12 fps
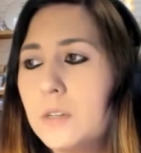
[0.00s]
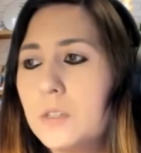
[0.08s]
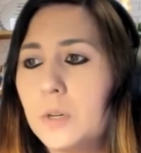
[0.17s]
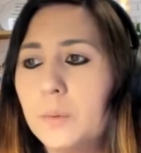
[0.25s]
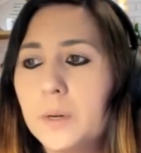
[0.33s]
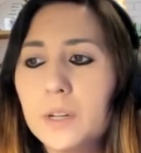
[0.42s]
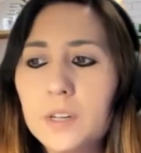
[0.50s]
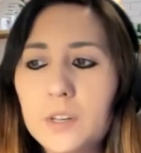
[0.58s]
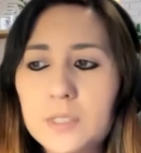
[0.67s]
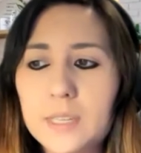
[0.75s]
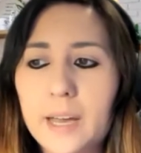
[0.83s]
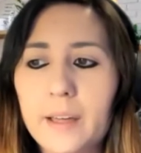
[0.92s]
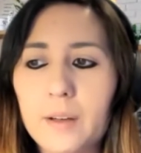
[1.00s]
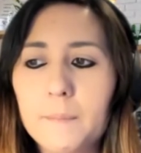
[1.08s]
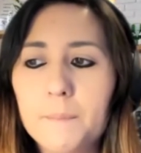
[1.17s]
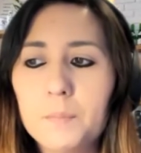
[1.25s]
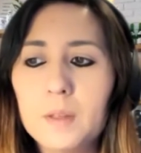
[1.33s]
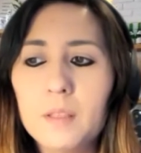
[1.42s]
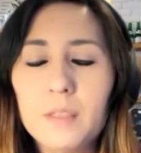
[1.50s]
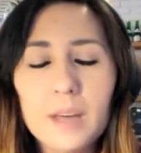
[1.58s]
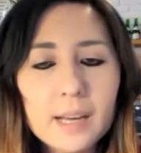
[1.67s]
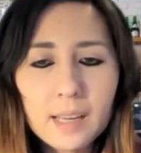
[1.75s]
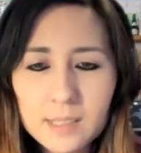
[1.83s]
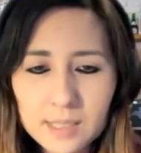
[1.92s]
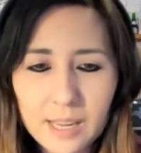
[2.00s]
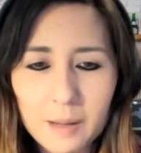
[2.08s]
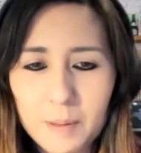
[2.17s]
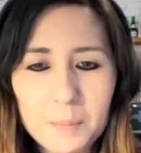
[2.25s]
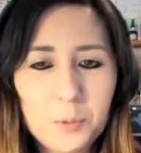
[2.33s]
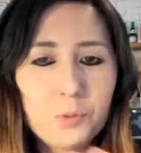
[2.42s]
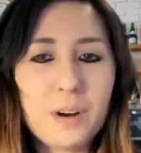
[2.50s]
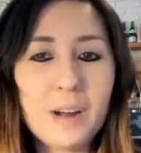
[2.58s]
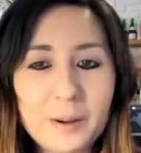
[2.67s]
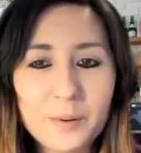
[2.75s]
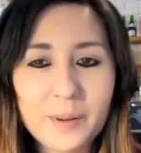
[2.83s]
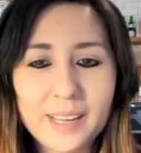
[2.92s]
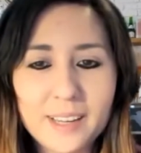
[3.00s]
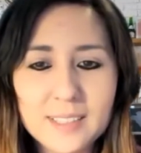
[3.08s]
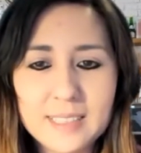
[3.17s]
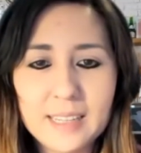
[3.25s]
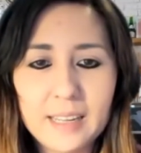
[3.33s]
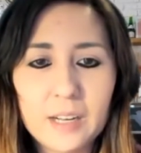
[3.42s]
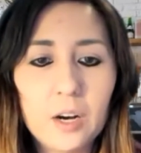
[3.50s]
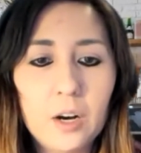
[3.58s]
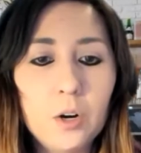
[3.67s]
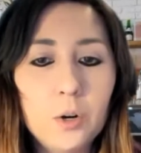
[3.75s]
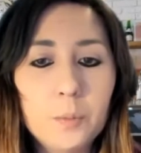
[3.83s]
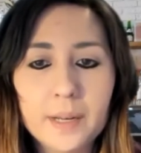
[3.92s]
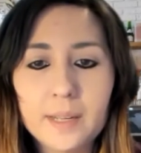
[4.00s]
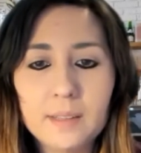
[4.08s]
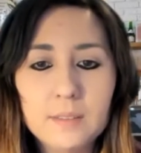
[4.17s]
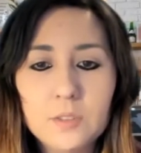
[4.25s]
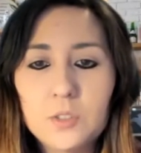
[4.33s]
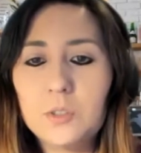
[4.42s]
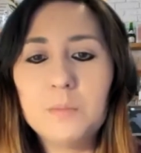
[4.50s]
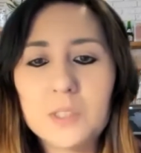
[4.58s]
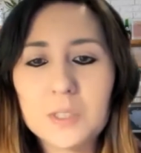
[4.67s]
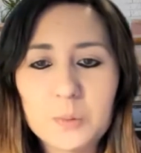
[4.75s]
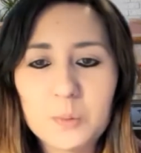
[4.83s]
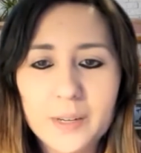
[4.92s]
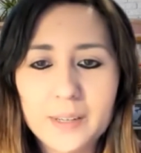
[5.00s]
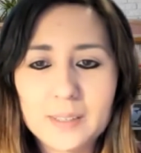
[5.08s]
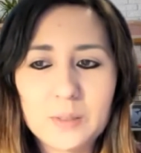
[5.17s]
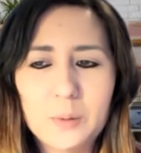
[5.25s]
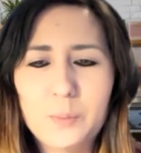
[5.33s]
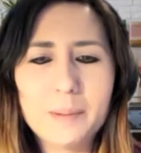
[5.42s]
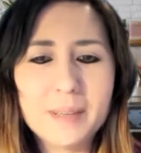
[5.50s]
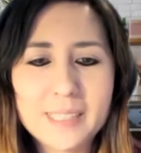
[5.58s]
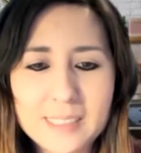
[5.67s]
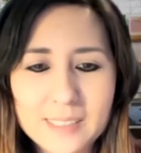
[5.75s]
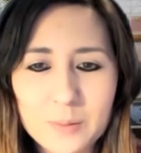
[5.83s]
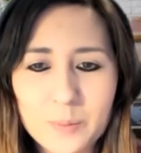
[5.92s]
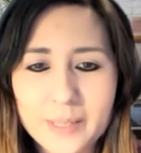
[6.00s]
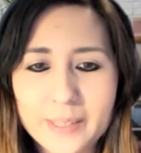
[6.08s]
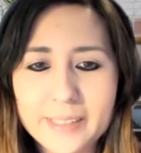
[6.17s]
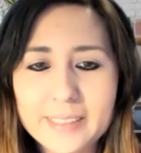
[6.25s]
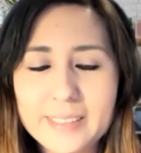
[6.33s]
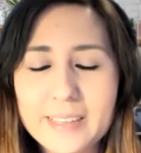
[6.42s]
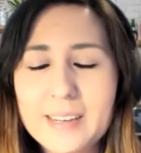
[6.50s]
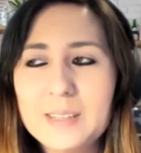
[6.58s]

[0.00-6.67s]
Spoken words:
So we're going to use Gather. that can scare people right away because they're like, oh, but Zoom just works or WebEx just works.